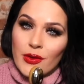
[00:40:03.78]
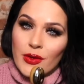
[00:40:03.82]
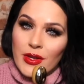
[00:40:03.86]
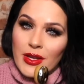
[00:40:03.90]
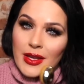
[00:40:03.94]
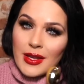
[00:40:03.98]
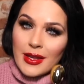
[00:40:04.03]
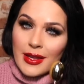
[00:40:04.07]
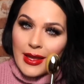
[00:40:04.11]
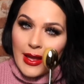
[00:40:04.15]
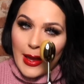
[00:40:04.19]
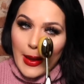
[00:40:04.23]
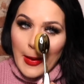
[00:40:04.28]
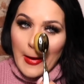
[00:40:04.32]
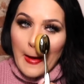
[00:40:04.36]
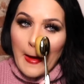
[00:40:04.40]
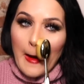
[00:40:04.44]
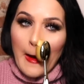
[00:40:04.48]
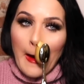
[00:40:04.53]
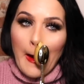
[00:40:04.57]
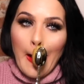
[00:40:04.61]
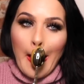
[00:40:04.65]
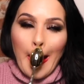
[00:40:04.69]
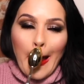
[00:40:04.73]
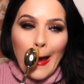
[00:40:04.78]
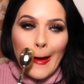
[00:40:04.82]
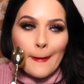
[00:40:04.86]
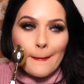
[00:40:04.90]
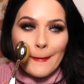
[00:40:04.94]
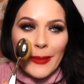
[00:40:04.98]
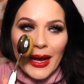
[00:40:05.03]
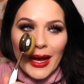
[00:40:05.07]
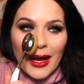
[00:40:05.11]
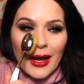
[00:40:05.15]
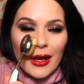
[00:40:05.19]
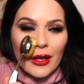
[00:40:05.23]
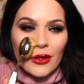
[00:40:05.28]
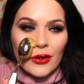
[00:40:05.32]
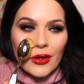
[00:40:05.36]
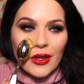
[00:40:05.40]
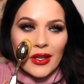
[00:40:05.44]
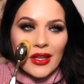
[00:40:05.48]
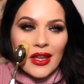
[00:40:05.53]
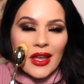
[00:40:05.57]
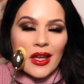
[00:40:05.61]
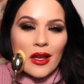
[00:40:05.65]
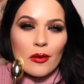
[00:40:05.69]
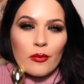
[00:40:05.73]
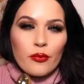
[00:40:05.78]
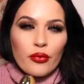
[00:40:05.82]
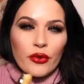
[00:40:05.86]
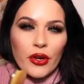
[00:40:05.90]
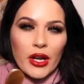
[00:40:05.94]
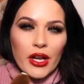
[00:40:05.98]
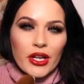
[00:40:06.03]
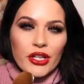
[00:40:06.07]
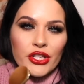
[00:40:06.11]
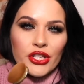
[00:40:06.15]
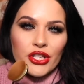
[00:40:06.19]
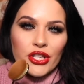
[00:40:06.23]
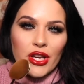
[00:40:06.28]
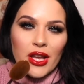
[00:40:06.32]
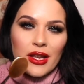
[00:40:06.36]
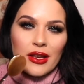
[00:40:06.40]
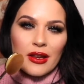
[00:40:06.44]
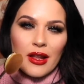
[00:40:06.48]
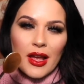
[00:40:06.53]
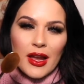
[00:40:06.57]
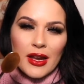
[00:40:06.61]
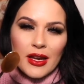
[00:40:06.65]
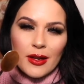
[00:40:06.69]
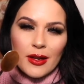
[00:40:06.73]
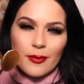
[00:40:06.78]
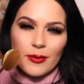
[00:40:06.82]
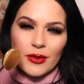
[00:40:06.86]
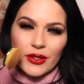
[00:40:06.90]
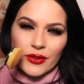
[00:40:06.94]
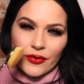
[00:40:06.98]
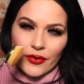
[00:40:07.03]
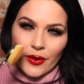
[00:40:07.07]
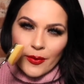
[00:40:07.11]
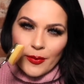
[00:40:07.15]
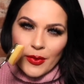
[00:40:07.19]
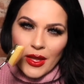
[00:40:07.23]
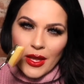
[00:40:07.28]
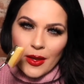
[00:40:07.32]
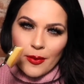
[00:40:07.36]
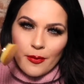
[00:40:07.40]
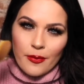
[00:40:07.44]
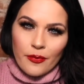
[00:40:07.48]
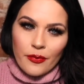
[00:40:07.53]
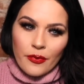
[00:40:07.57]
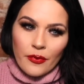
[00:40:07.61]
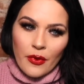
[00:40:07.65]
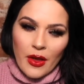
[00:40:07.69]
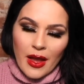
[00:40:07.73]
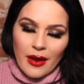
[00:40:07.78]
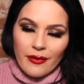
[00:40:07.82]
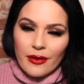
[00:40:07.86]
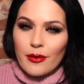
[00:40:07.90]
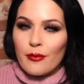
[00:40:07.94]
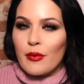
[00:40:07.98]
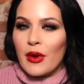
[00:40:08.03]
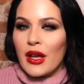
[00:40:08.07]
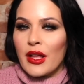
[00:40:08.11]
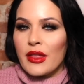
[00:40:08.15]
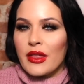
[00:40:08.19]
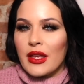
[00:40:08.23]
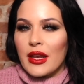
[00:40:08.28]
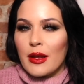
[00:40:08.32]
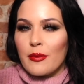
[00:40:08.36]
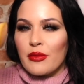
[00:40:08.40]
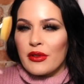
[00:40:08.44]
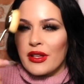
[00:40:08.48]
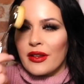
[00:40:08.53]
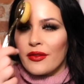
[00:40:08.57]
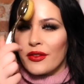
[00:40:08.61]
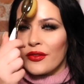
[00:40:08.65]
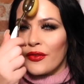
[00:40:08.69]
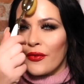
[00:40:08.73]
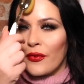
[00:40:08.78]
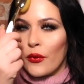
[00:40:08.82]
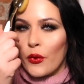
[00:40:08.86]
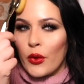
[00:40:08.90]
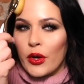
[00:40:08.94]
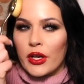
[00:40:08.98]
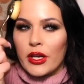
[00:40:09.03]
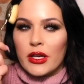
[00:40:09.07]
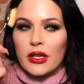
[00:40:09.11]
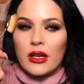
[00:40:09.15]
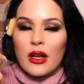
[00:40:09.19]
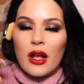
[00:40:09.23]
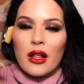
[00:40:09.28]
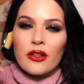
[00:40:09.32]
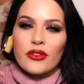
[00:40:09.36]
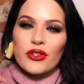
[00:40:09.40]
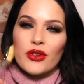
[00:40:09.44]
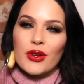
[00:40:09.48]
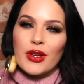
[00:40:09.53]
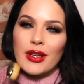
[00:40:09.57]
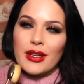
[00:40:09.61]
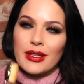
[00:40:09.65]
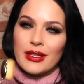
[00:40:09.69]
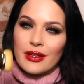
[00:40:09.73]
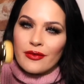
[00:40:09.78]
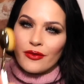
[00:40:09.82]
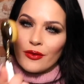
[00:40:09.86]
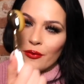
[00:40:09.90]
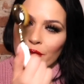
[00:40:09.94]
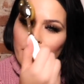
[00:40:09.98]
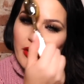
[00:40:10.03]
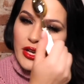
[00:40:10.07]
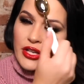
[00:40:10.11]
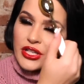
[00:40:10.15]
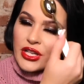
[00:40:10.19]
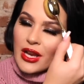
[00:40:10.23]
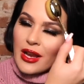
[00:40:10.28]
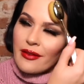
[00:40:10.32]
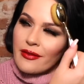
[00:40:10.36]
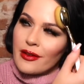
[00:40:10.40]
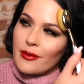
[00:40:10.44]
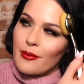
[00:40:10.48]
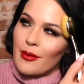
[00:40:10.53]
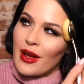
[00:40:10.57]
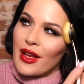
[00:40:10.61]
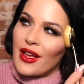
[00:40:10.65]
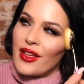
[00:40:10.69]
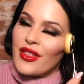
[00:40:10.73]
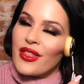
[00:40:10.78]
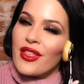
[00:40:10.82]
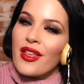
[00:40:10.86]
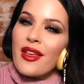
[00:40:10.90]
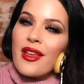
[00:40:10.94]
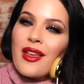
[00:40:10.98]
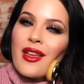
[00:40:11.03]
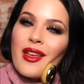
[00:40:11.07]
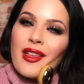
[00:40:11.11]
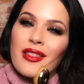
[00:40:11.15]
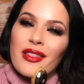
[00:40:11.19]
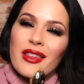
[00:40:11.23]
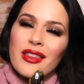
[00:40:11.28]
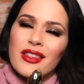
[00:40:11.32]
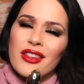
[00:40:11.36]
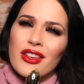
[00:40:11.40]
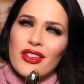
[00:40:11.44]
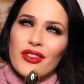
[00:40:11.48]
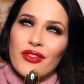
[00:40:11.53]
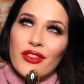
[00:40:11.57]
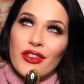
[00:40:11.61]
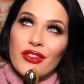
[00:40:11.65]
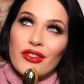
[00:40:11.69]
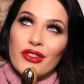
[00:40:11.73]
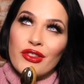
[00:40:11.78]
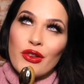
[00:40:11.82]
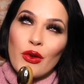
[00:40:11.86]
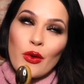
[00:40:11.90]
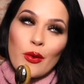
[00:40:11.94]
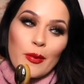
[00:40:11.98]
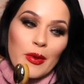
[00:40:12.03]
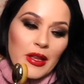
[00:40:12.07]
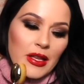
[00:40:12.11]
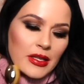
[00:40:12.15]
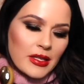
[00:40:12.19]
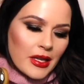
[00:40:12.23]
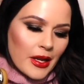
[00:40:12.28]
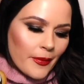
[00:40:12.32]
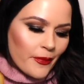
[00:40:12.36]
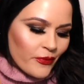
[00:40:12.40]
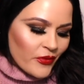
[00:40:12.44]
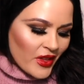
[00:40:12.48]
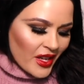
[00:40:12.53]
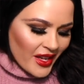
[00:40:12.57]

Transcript: You can get a box, you can get a brush and items from them every month and I believe it's $40. You get a different brush every month. This just feels so amazing.